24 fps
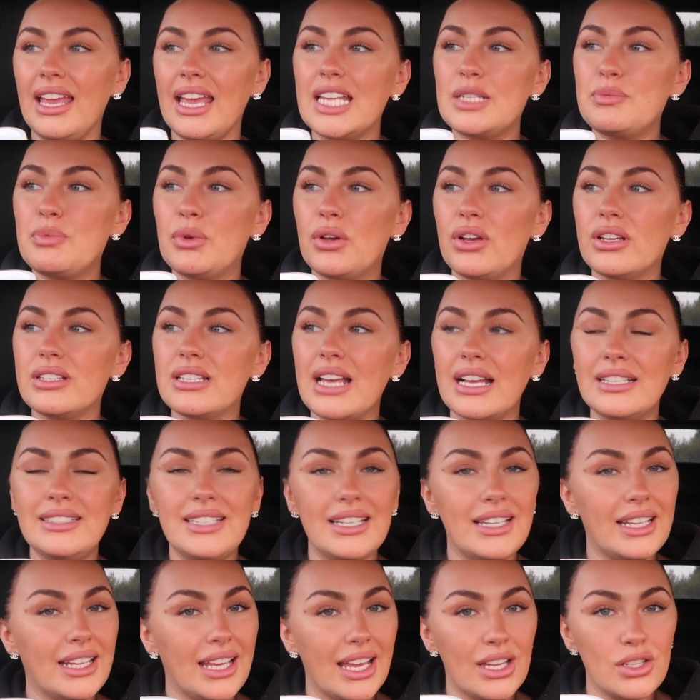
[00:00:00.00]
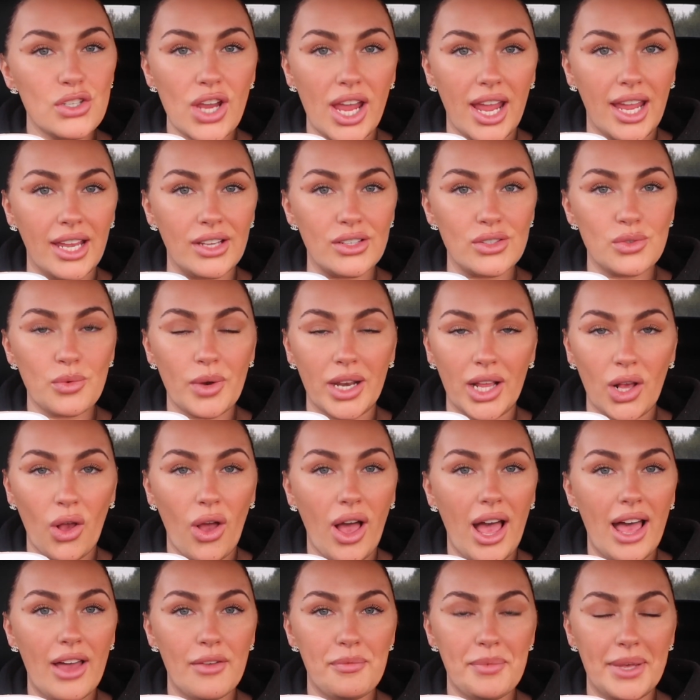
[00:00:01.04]
It's because I didn't get changed when I
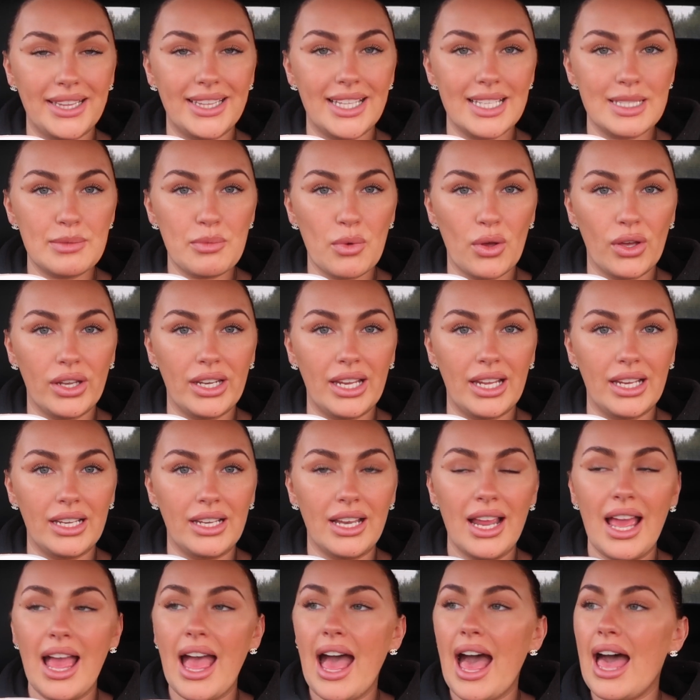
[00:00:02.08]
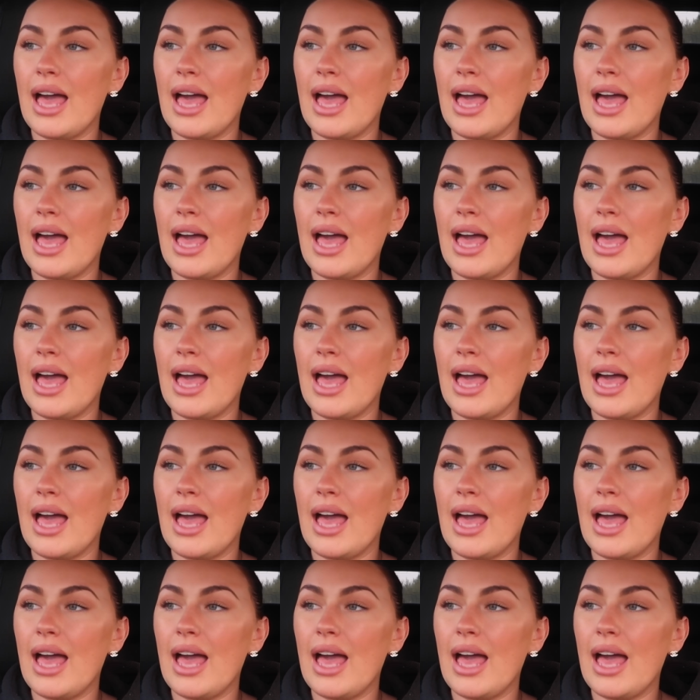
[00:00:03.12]
got out of bed this morning.